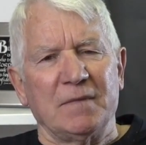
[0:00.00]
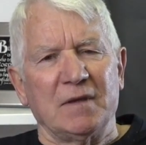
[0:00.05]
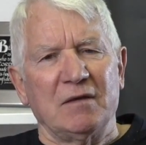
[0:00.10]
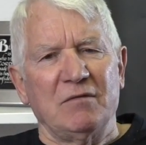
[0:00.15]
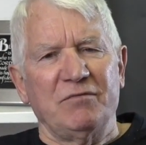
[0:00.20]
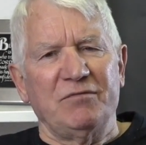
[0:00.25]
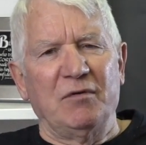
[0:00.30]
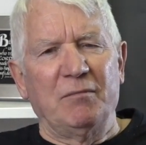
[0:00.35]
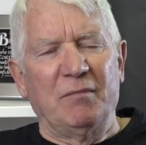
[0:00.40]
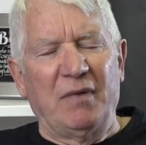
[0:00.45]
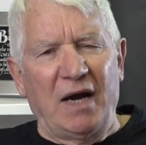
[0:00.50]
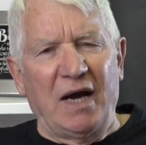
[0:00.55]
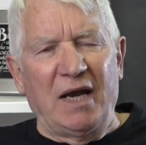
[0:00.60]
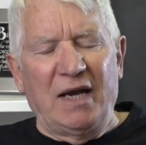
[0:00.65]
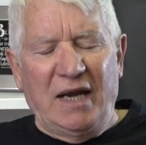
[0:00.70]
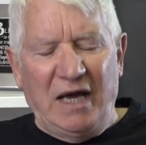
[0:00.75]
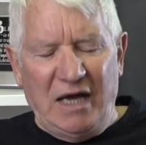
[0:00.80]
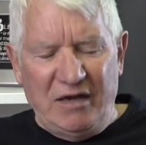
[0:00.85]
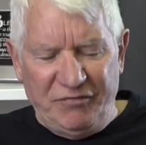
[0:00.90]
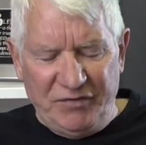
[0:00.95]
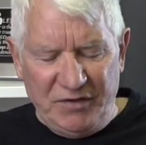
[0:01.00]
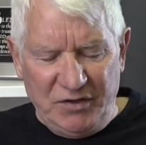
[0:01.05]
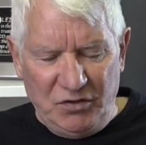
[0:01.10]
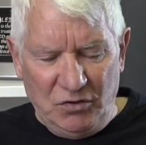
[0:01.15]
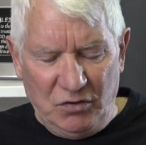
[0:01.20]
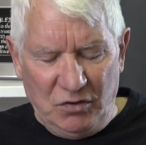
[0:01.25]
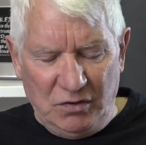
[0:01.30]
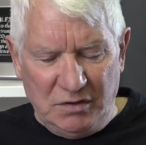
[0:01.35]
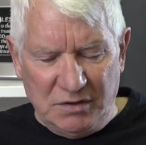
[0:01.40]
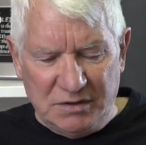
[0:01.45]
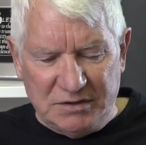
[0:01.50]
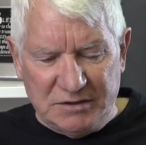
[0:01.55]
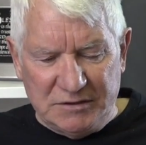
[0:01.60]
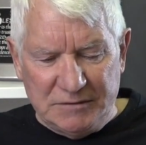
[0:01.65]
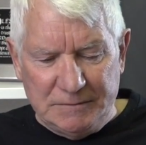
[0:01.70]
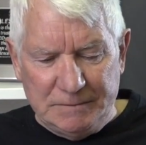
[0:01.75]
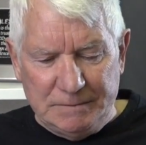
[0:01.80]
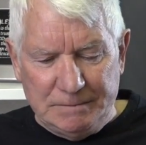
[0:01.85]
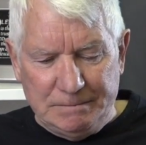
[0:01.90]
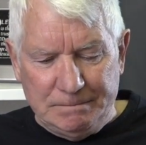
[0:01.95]
for my life and yours.
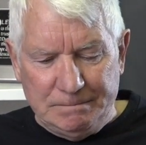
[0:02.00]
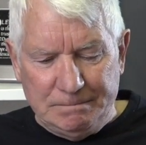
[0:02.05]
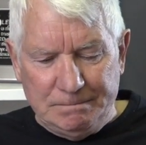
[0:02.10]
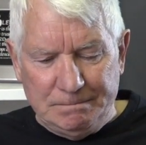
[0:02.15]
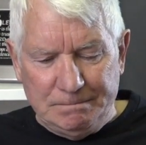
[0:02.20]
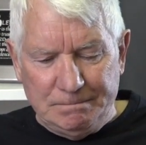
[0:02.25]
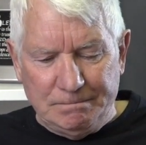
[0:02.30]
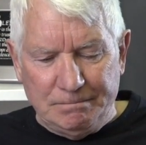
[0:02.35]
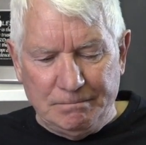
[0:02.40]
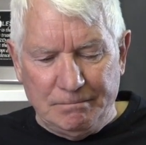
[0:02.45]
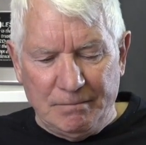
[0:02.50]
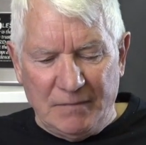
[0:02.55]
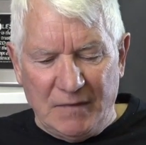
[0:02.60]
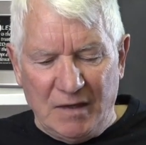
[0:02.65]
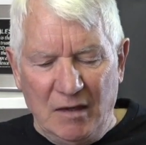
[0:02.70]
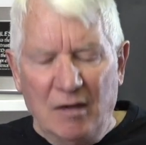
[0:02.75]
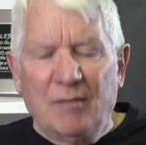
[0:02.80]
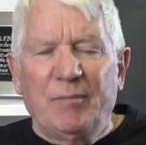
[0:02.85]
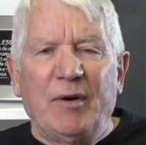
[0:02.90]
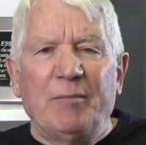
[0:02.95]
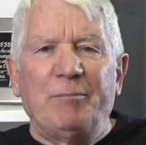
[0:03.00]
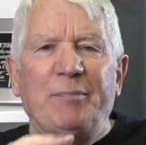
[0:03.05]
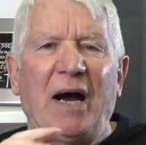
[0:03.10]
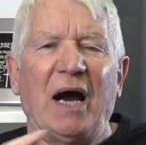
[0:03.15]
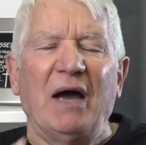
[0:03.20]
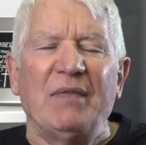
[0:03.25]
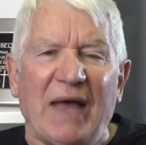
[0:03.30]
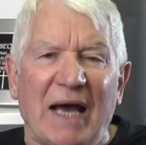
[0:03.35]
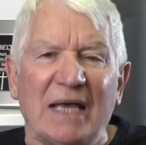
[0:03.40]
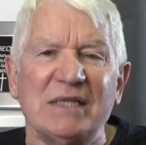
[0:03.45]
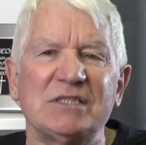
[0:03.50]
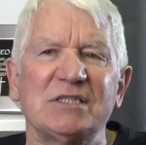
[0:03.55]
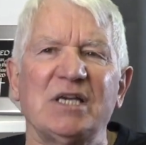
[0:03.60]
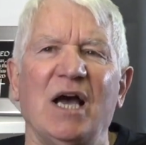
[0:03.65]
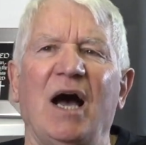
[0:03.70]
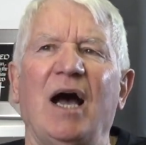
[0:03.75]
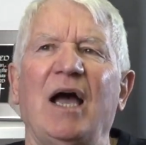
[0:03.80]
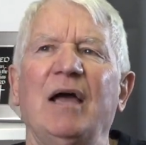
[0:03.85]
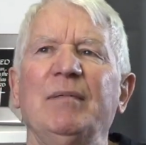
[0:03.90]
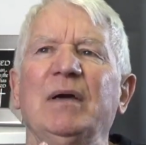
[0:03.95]
But by that
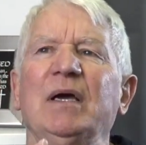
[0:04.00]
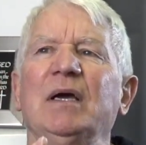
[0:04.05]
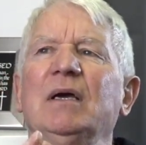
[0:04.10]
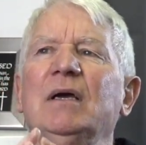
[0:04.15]
time,